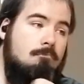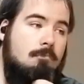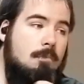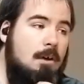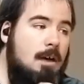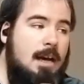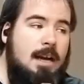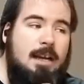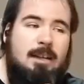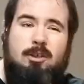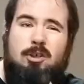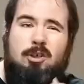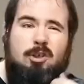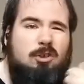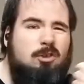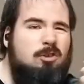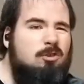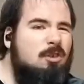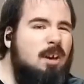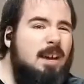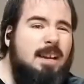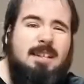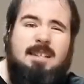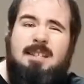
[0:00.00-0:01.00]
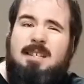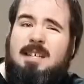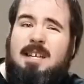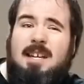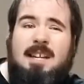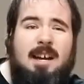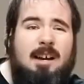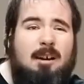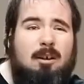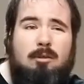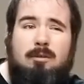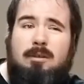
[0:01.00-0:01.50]
I'd just like to get
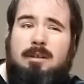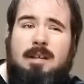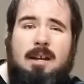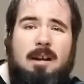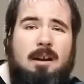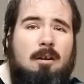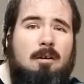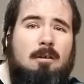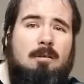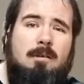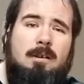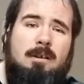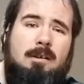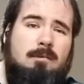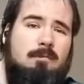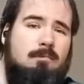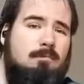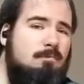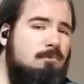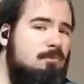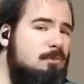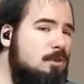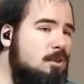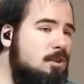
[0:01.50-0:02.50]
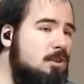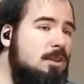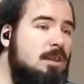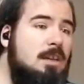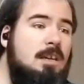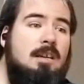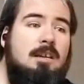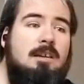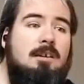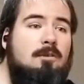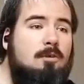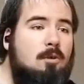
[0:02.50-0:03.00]
out there and
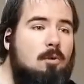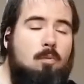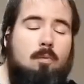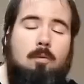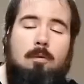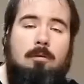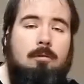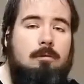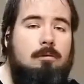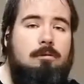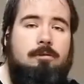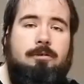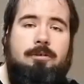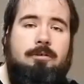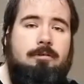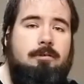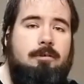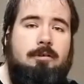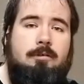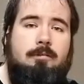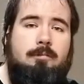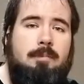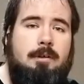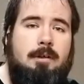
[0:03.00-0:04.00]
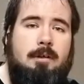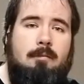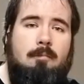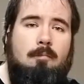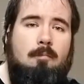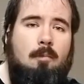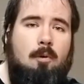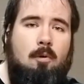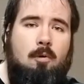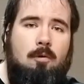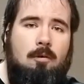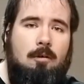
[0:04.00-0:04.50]
see the world a little bit
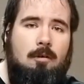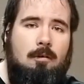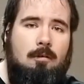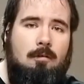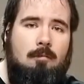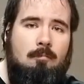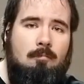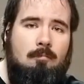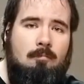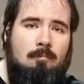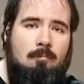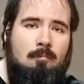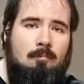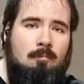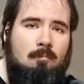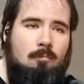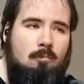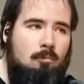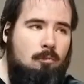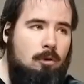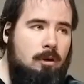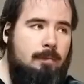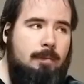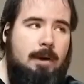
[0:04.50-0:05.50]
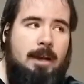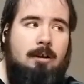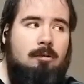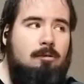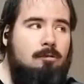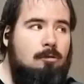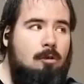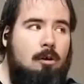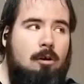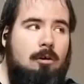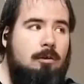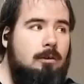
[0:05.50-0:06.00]
more. One of my
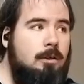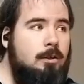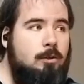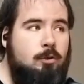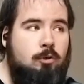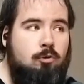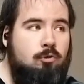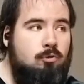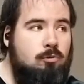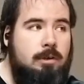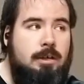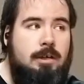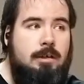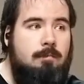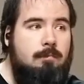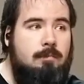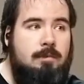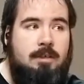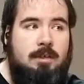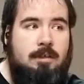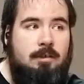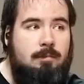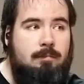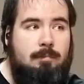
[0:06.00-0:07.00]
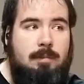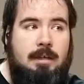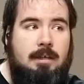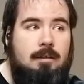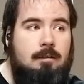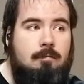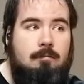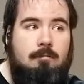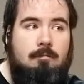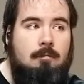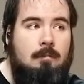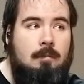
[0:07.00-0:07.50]
longest dreams has
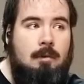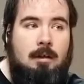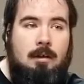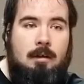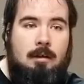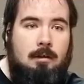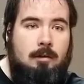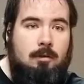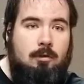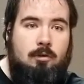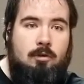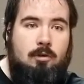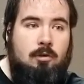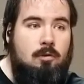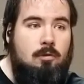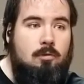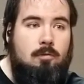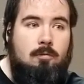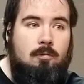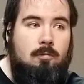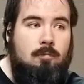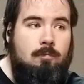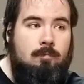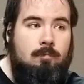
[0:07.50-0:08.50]
been to